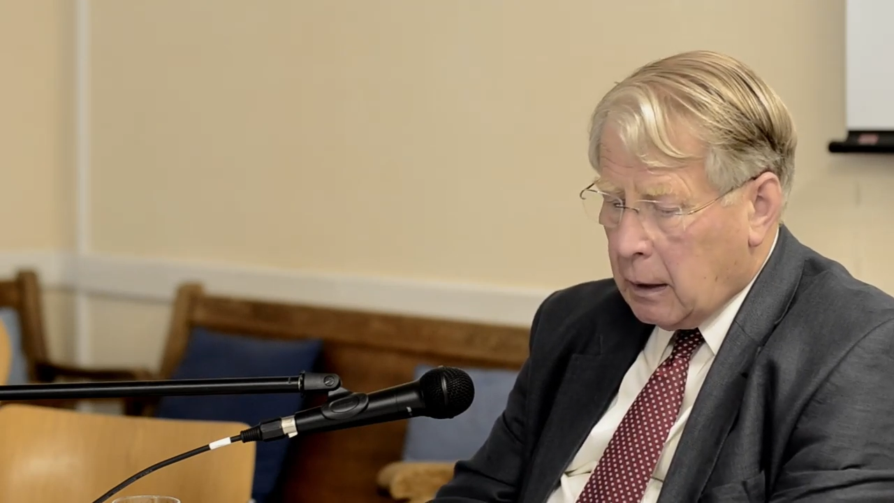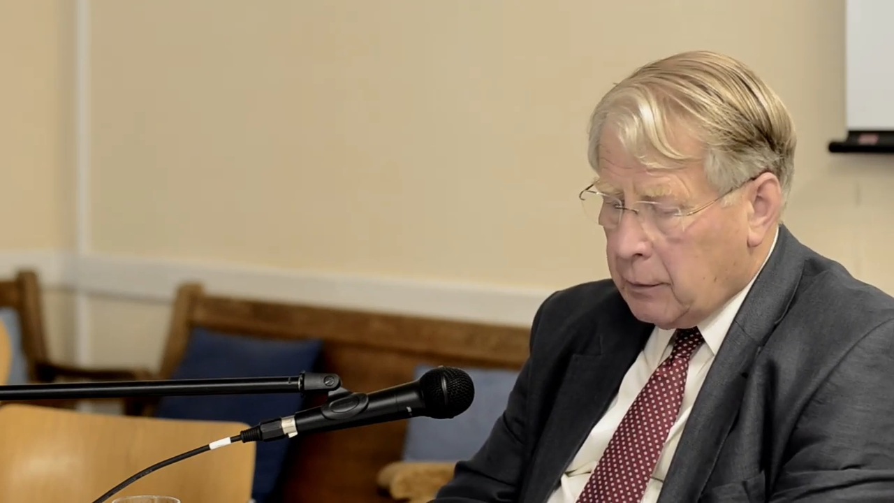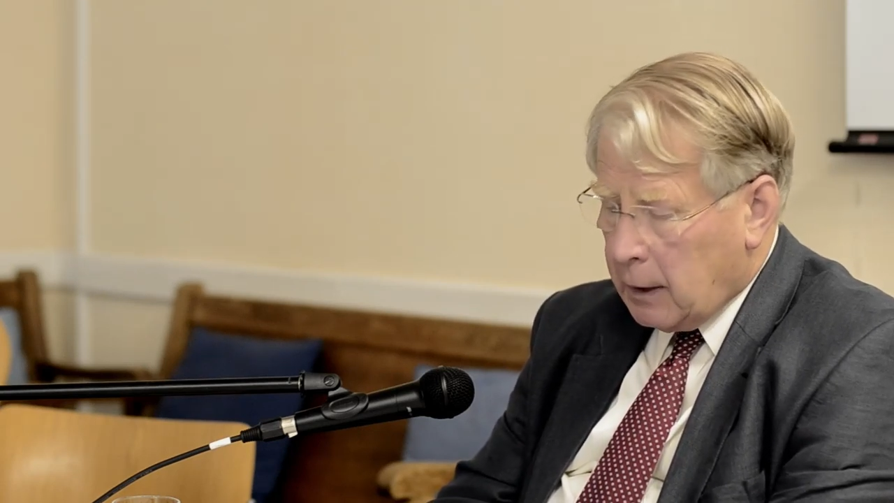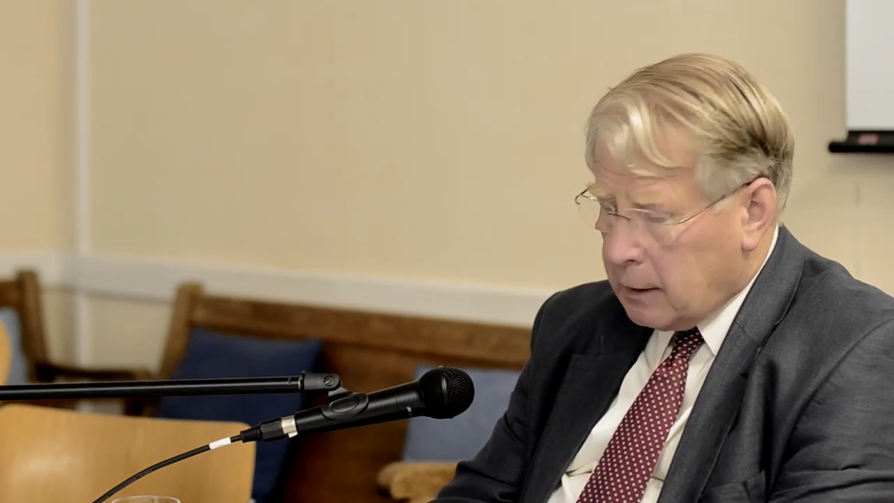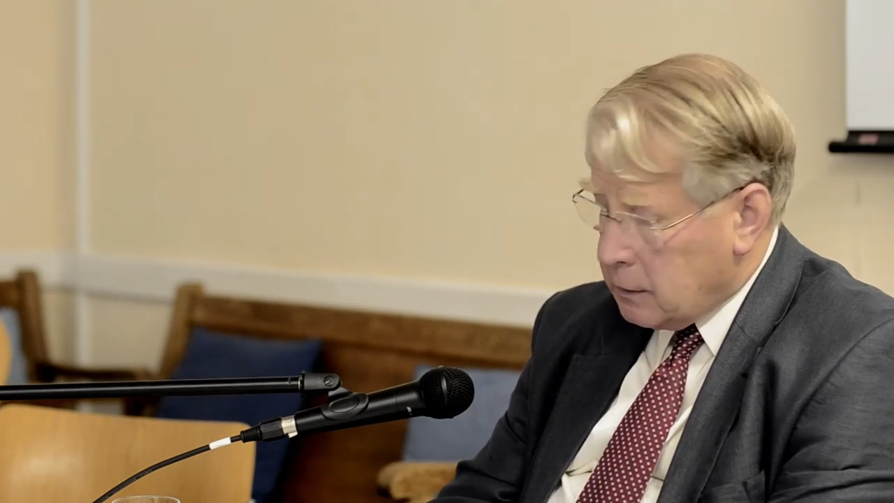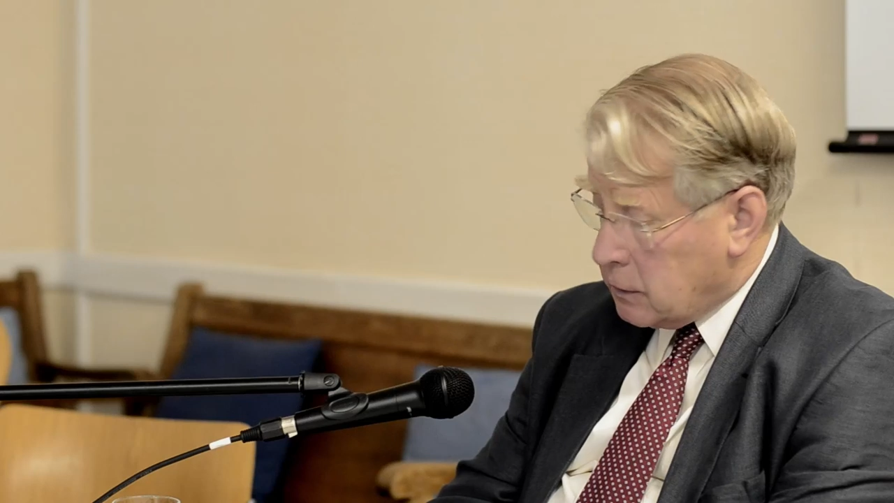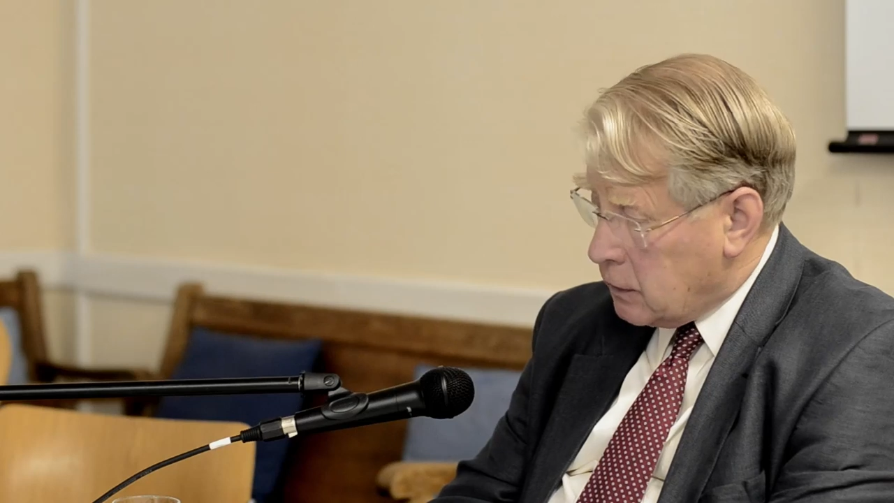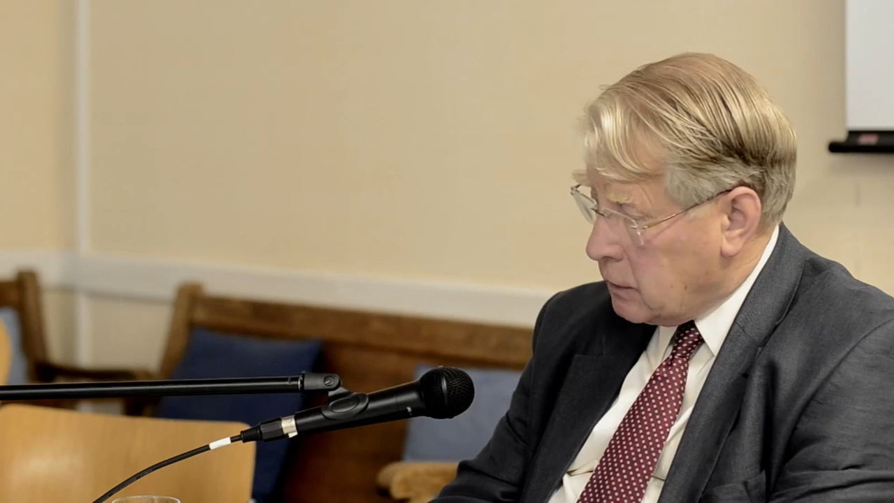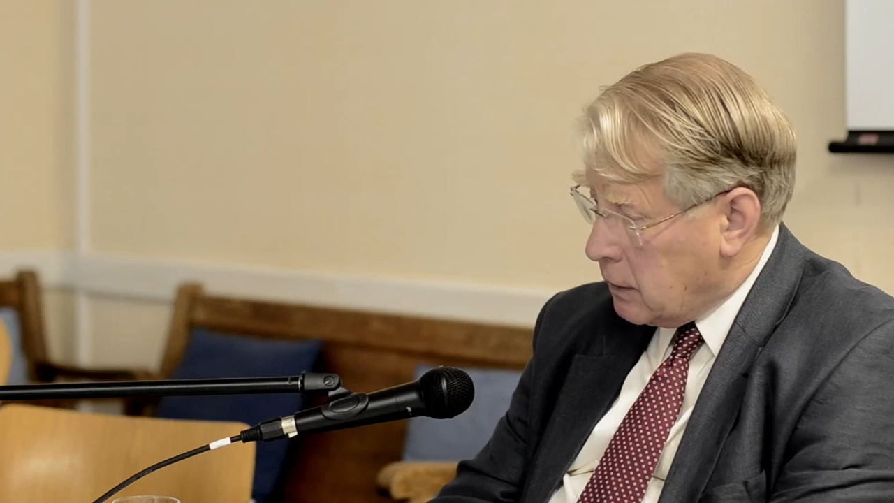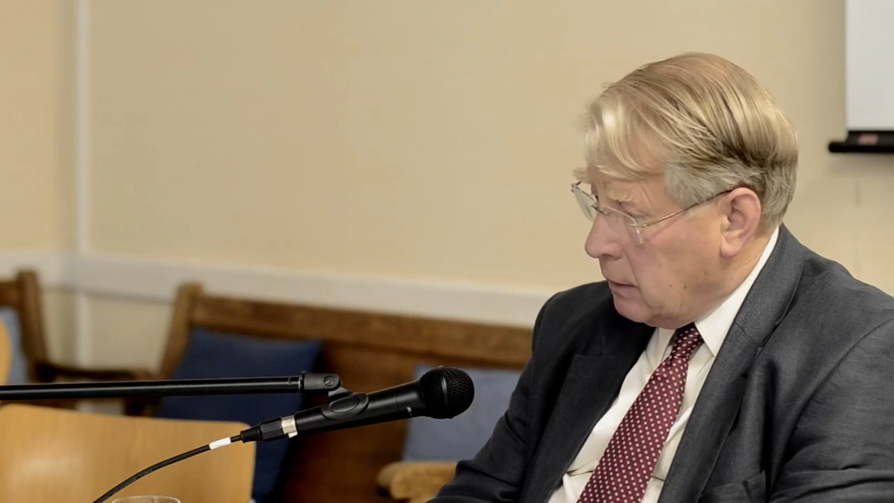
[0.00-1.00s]
That is
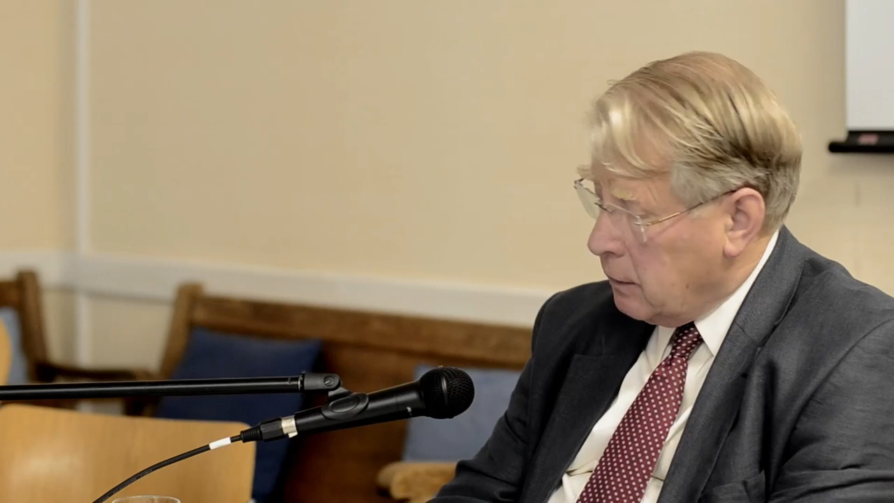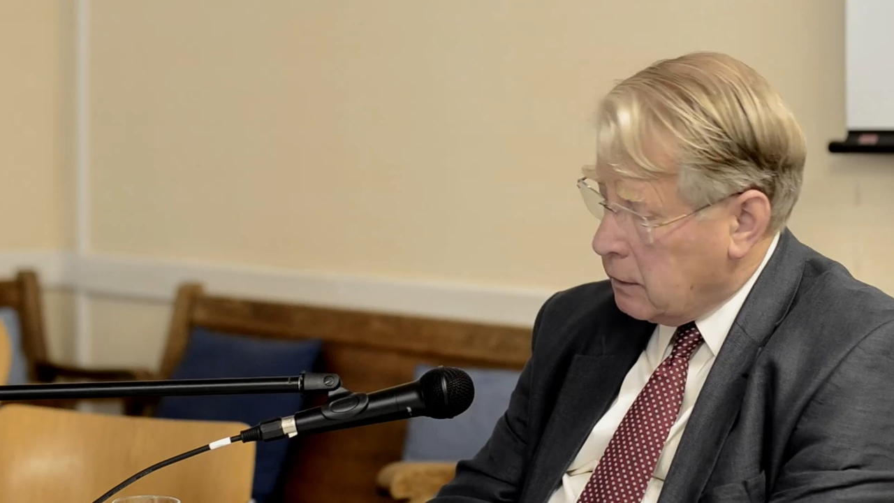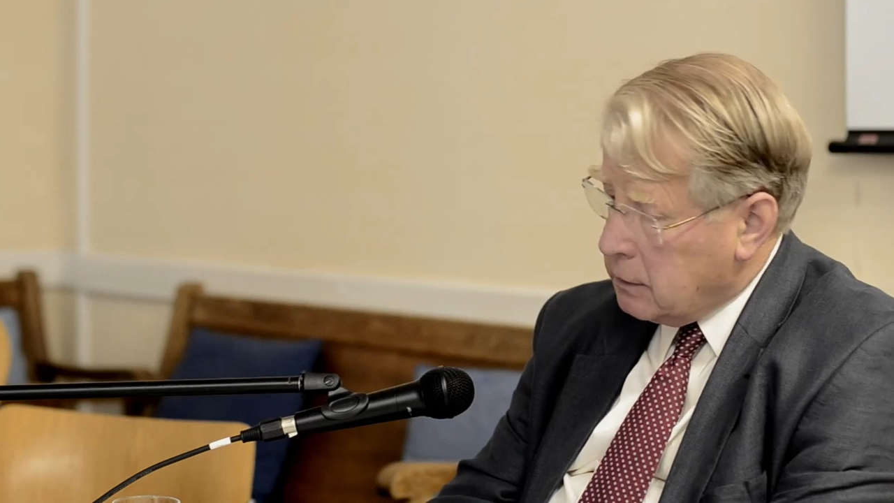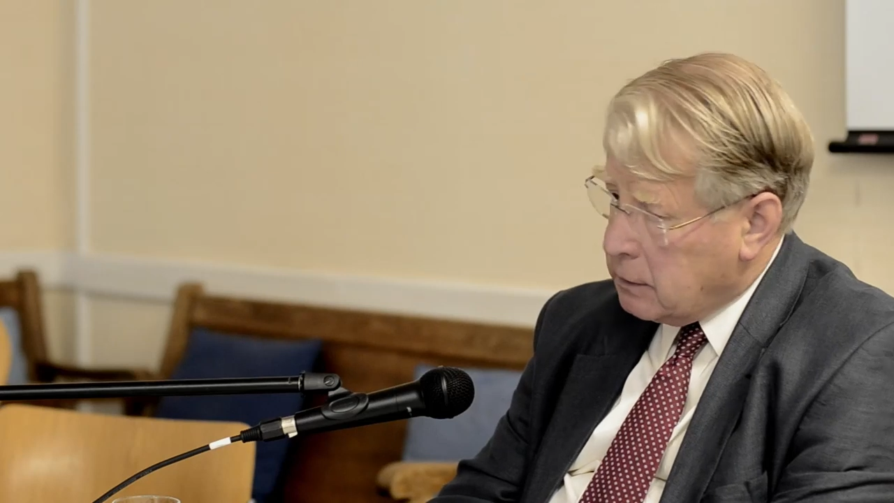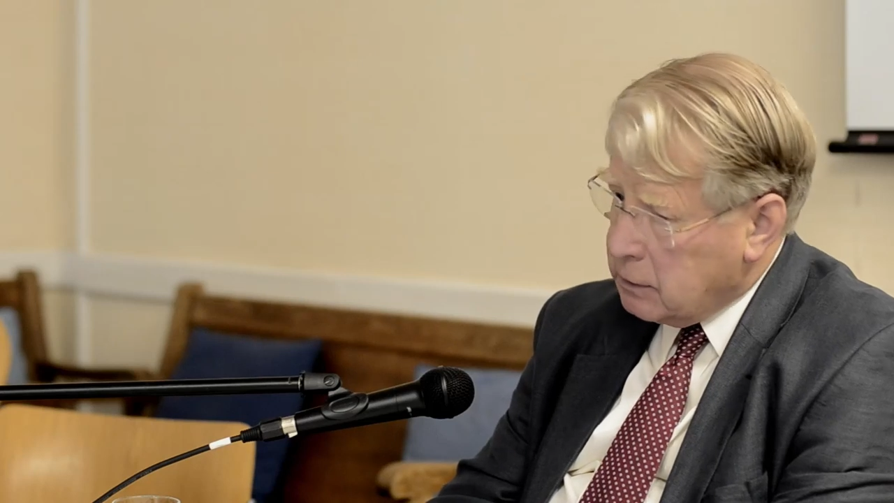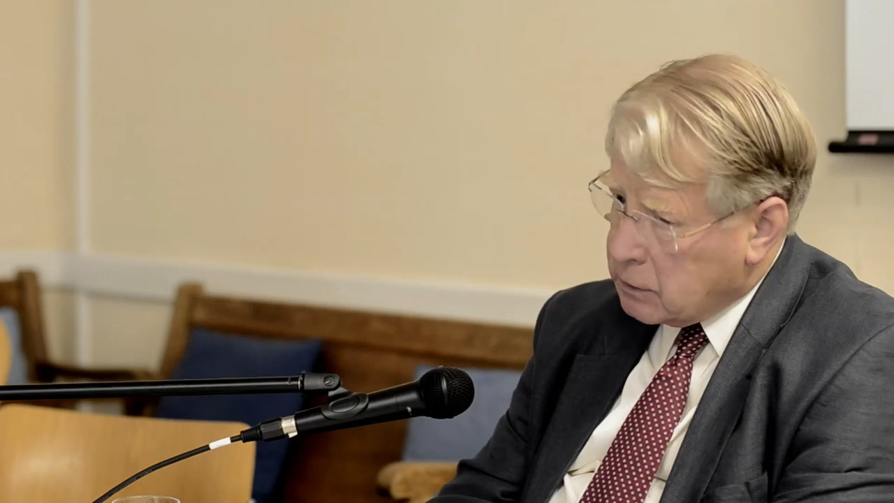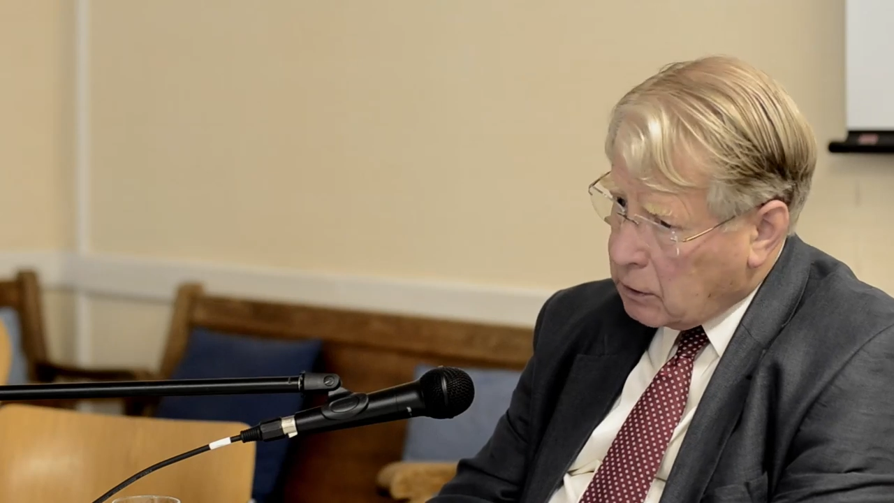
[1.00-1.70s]
to say that it is